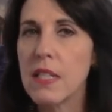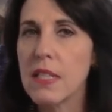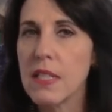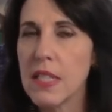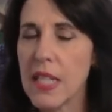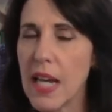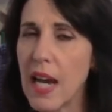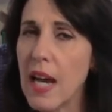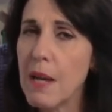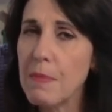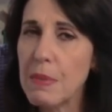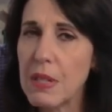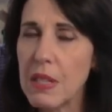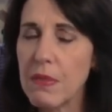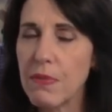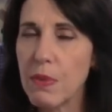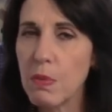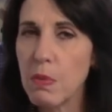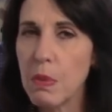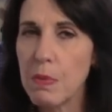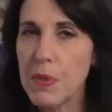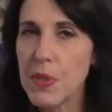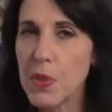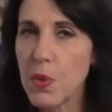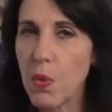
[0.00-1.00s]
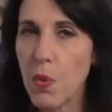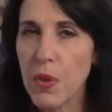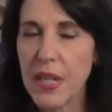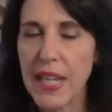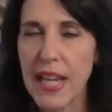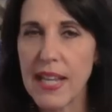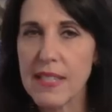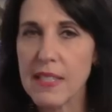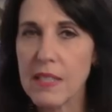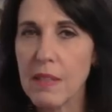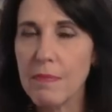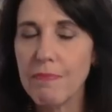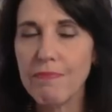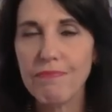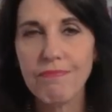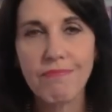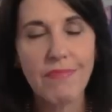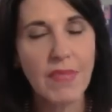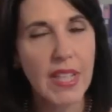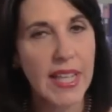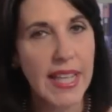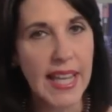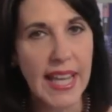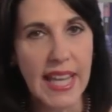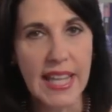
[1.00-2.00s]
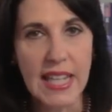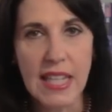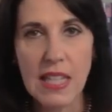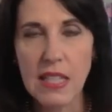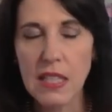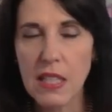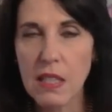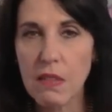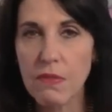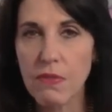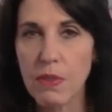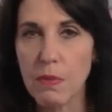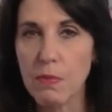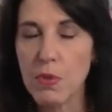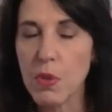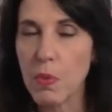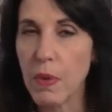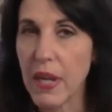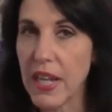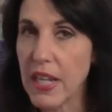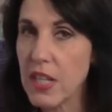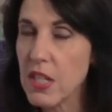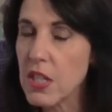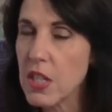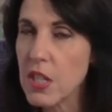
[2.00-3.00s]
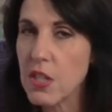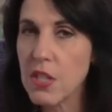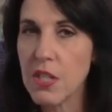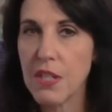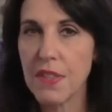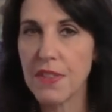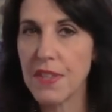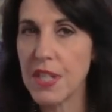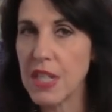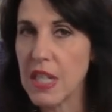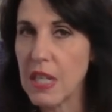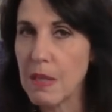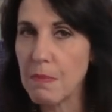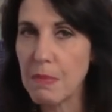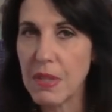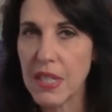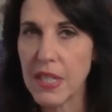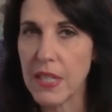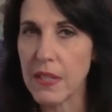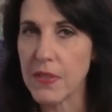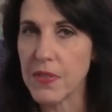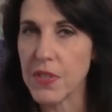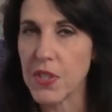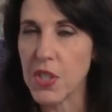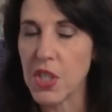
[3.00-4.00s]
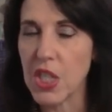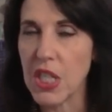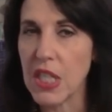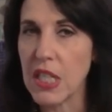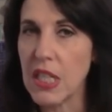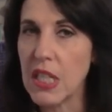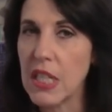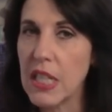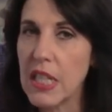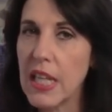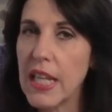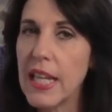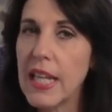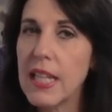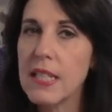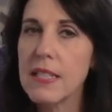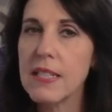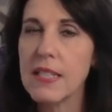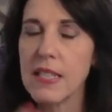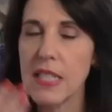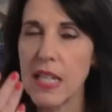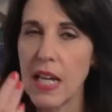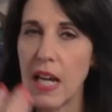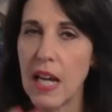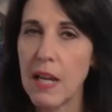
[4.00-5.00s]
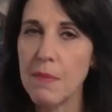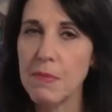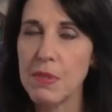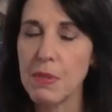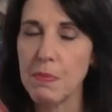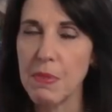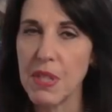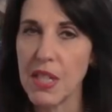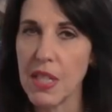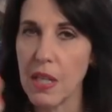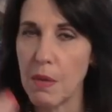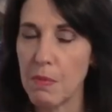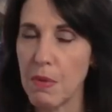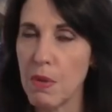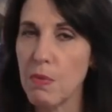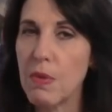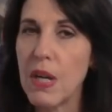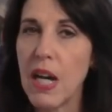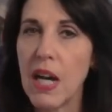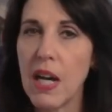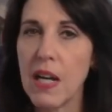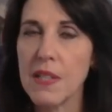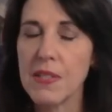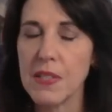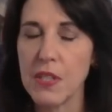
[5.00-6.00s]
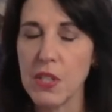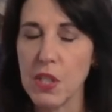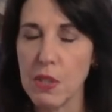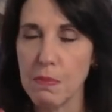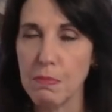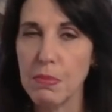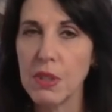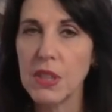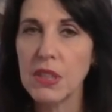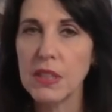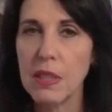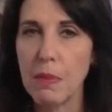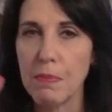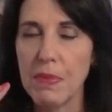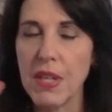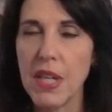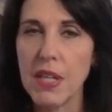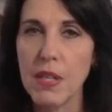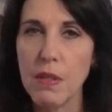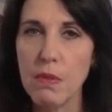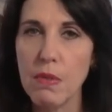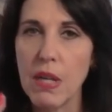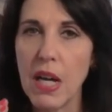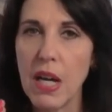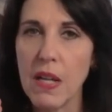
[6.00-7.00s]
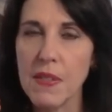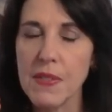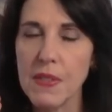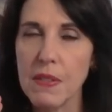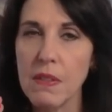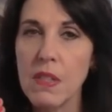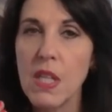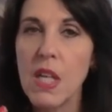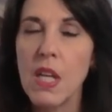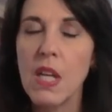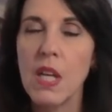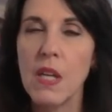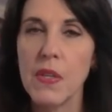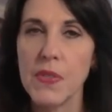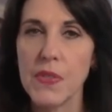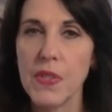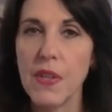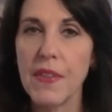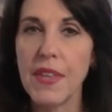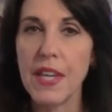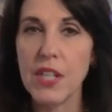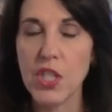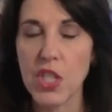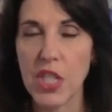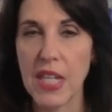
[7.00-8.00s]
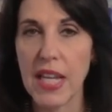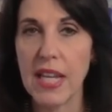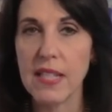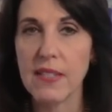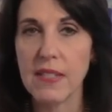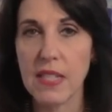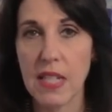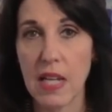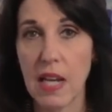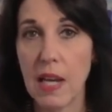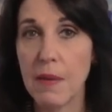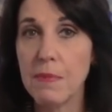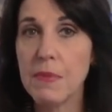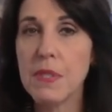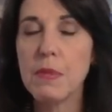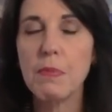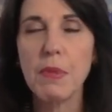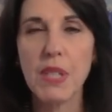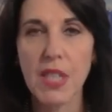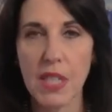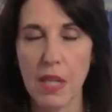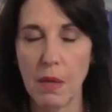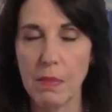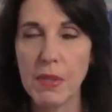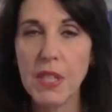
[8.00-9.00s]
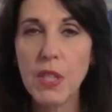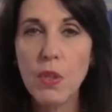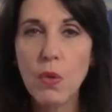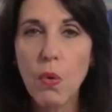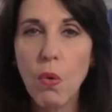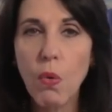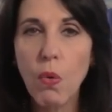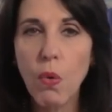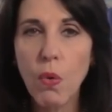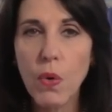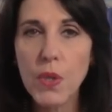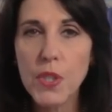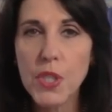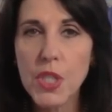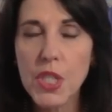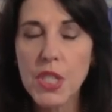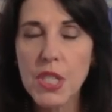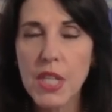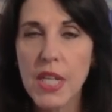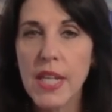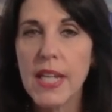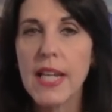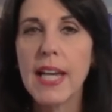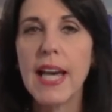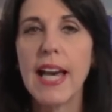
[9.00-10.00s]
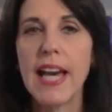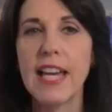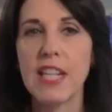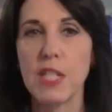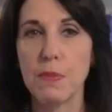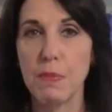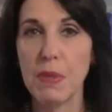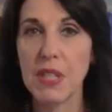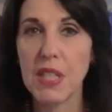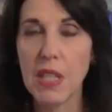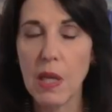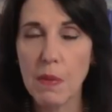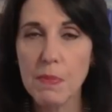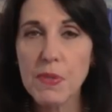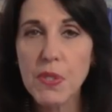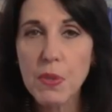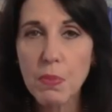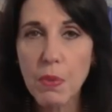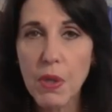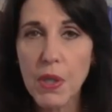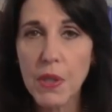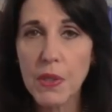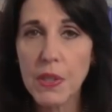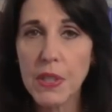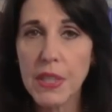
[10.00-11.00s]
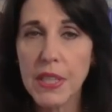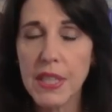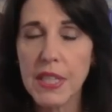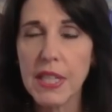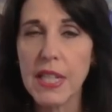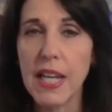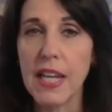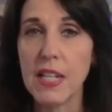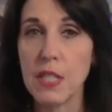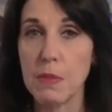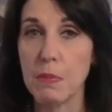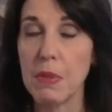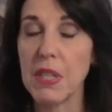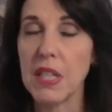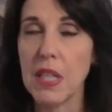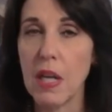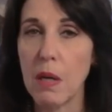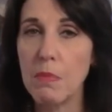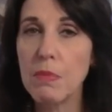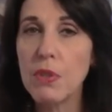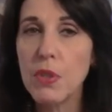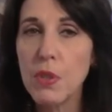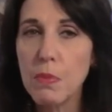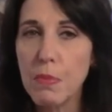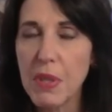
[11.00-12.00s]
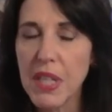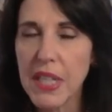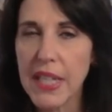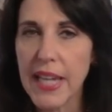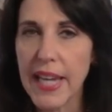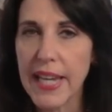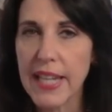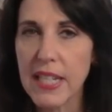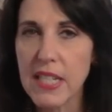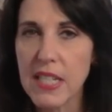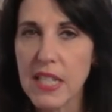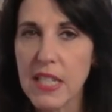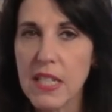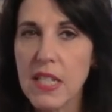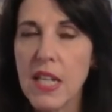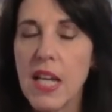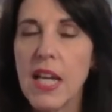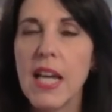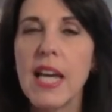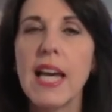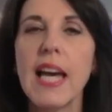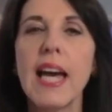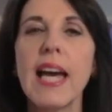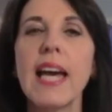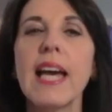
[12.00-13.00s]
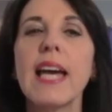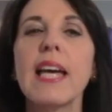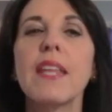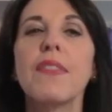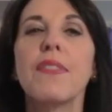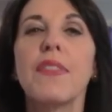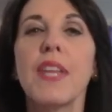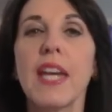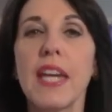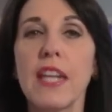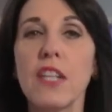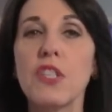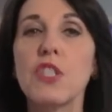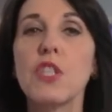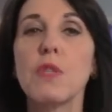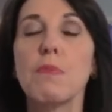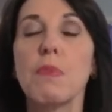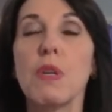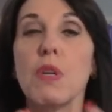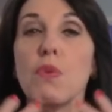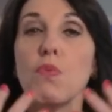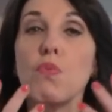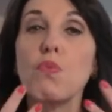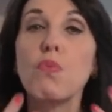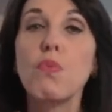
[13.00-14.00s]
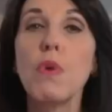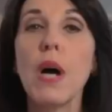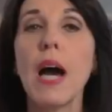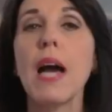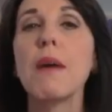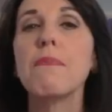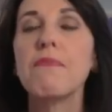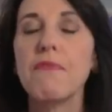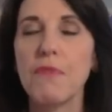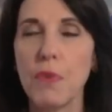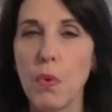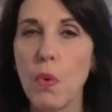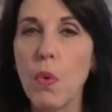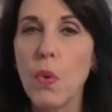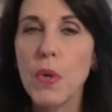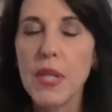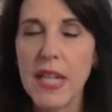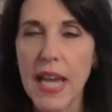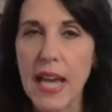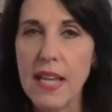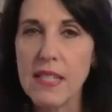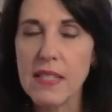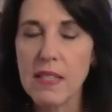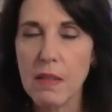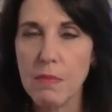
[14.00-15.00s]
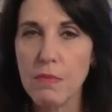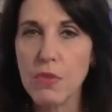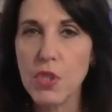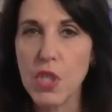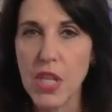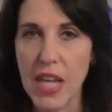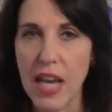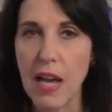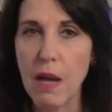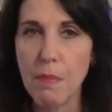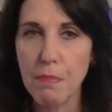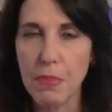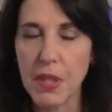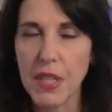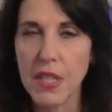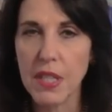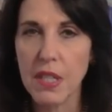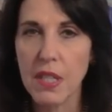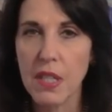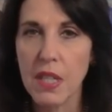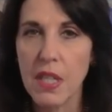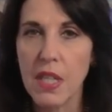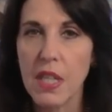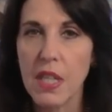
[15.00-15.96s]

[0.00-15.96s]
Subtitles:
Timing of a woman's orgasm, anything from 20 to 30 minutes. She needs time to become aroused and to build up that arousal so that she has time to become engorged and to become swollen and to become lubricated and then to be ripe for orgasm to happen.